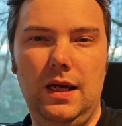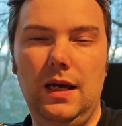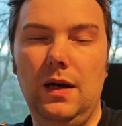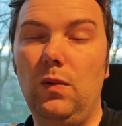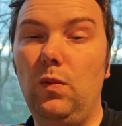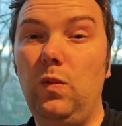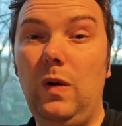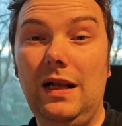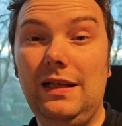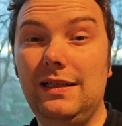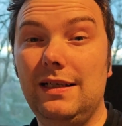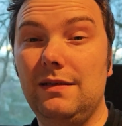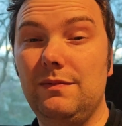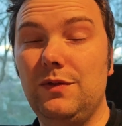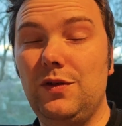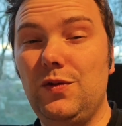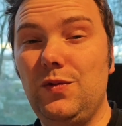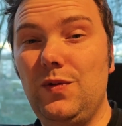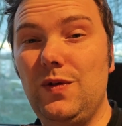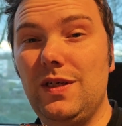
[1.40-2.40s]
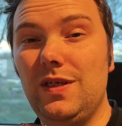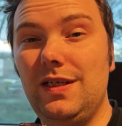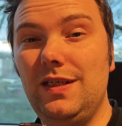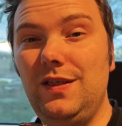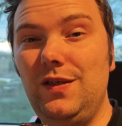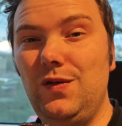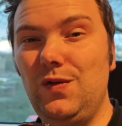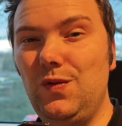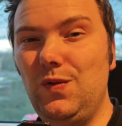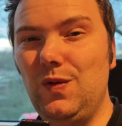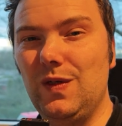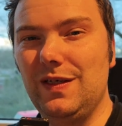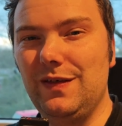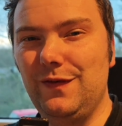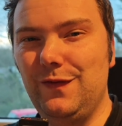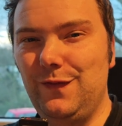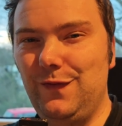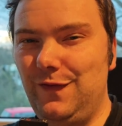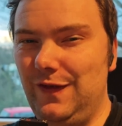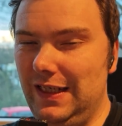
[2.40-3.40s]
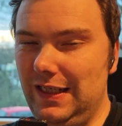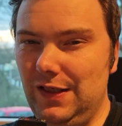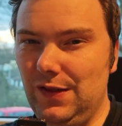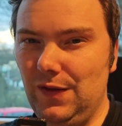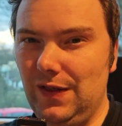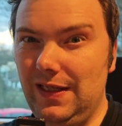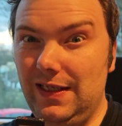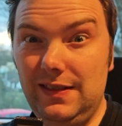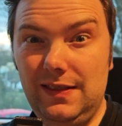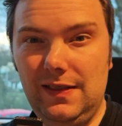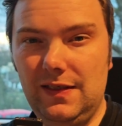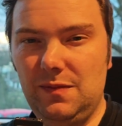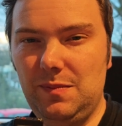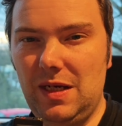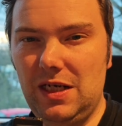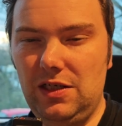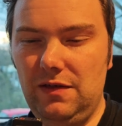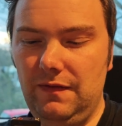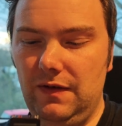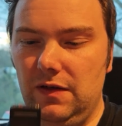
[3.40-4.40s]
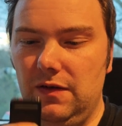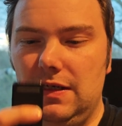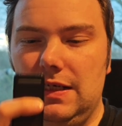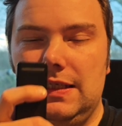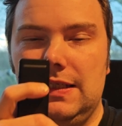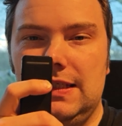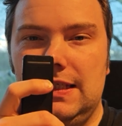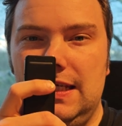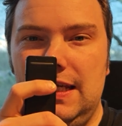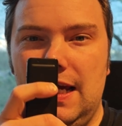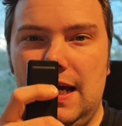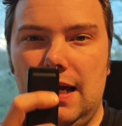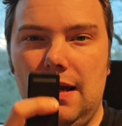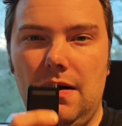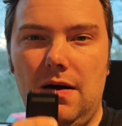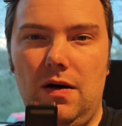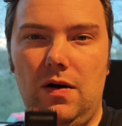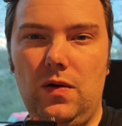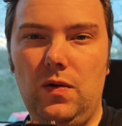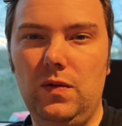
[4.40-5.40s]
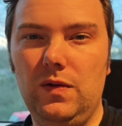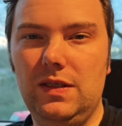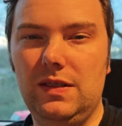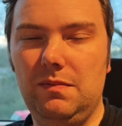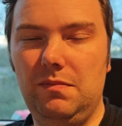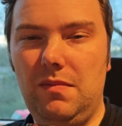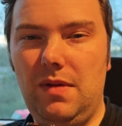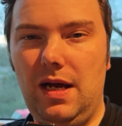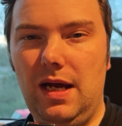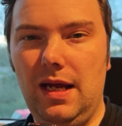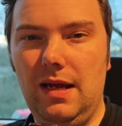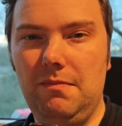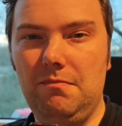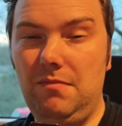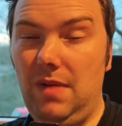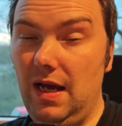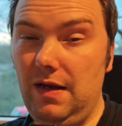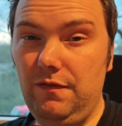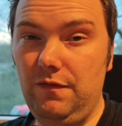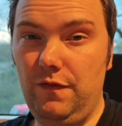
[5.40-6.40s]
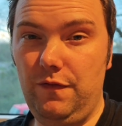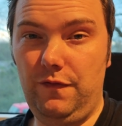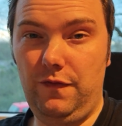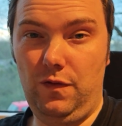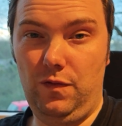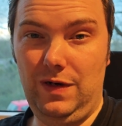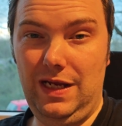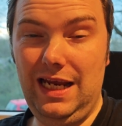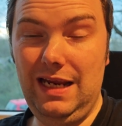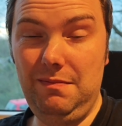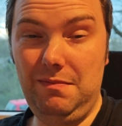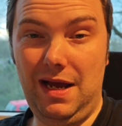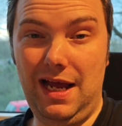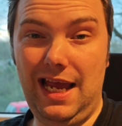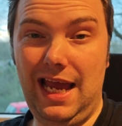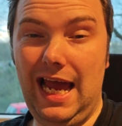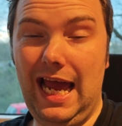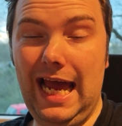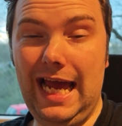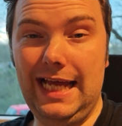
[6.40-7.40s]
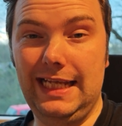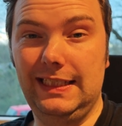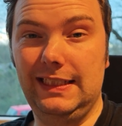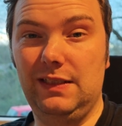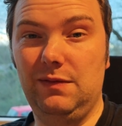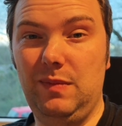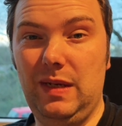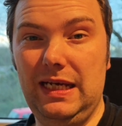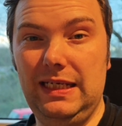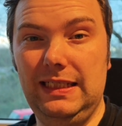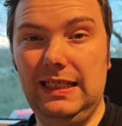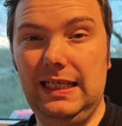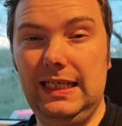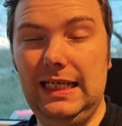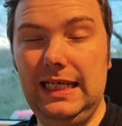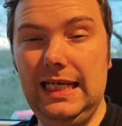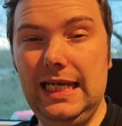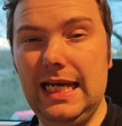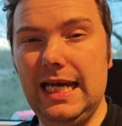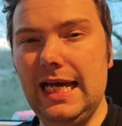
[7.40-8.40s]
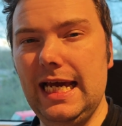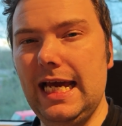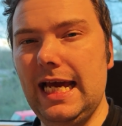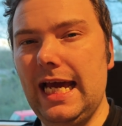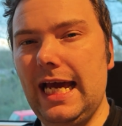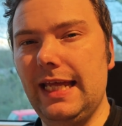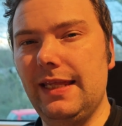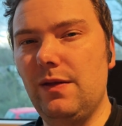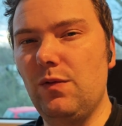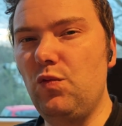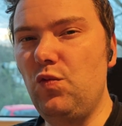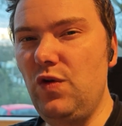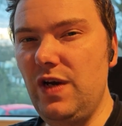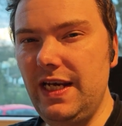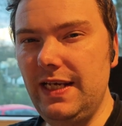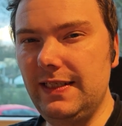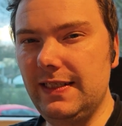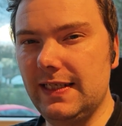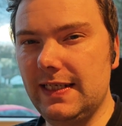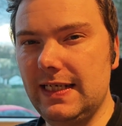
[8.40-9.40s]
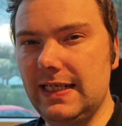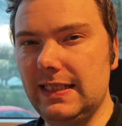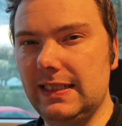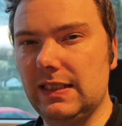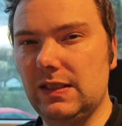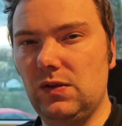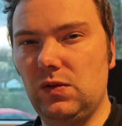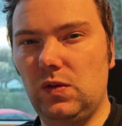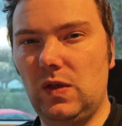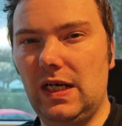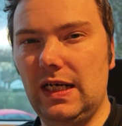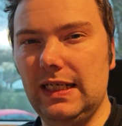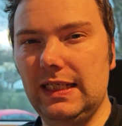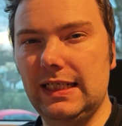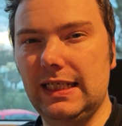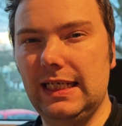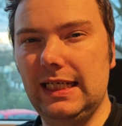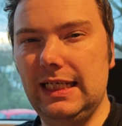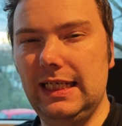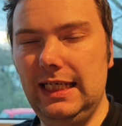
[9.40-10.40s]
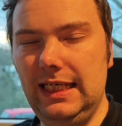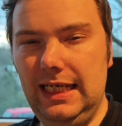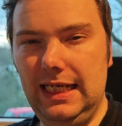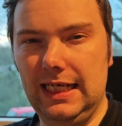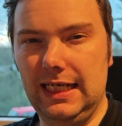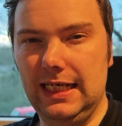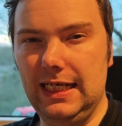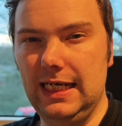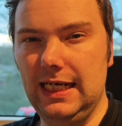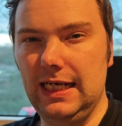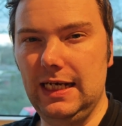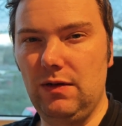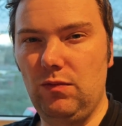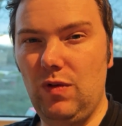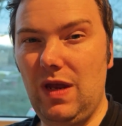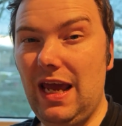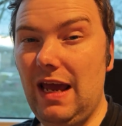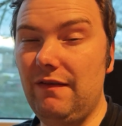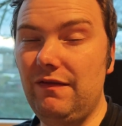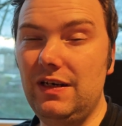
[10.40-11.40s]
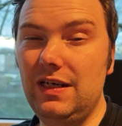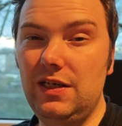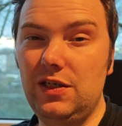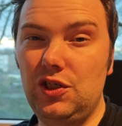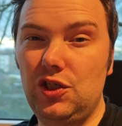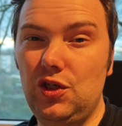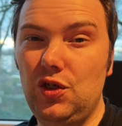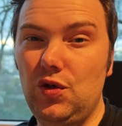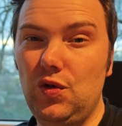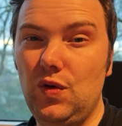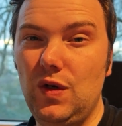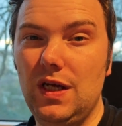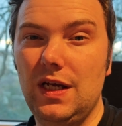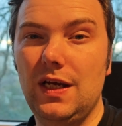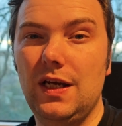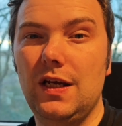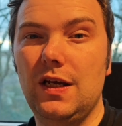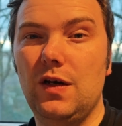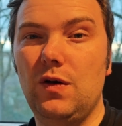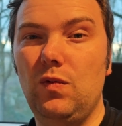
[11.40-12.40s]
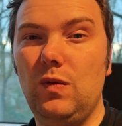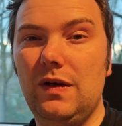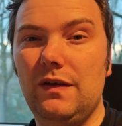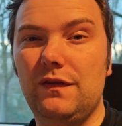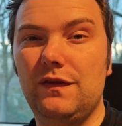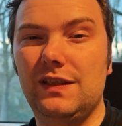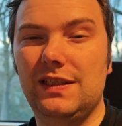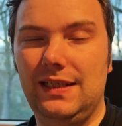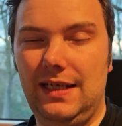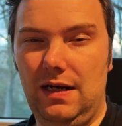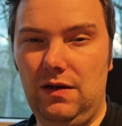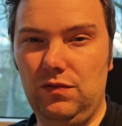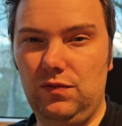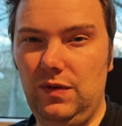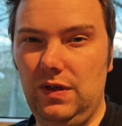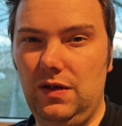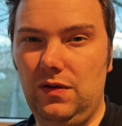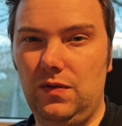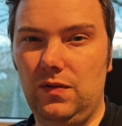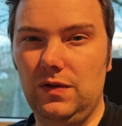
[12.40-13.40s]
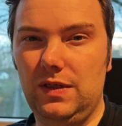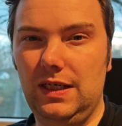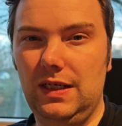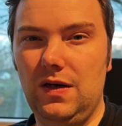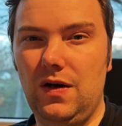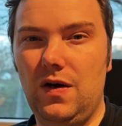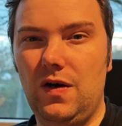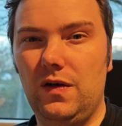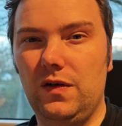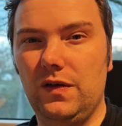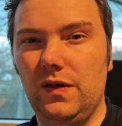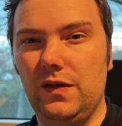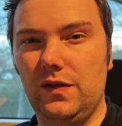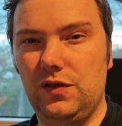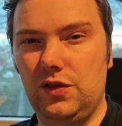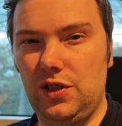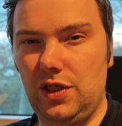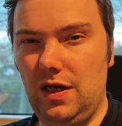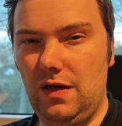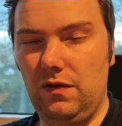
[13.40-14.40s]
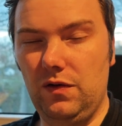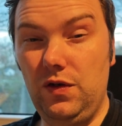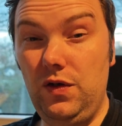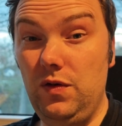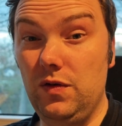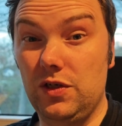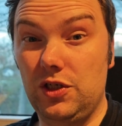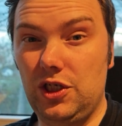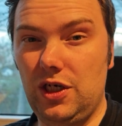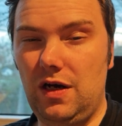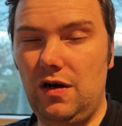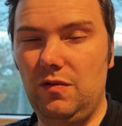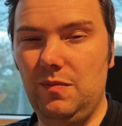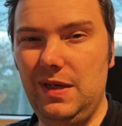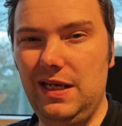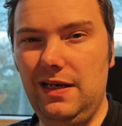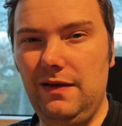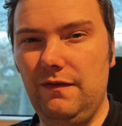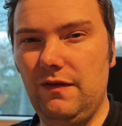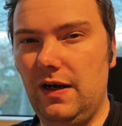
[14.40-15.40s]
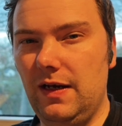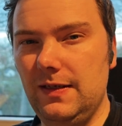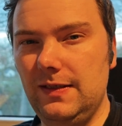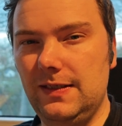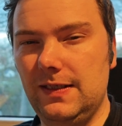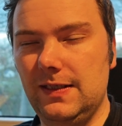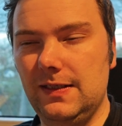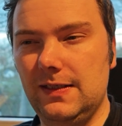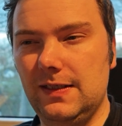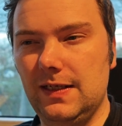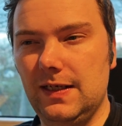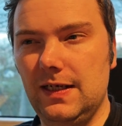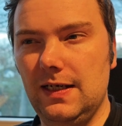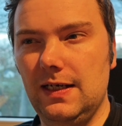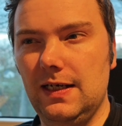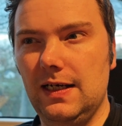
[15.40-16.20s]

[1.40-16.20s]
Welcome to a new video, and this is a special video. You can see I hold my microphone in my hands basically, and the reason is quite clear. We have an issue with sound recording on newer Xiaomi devices,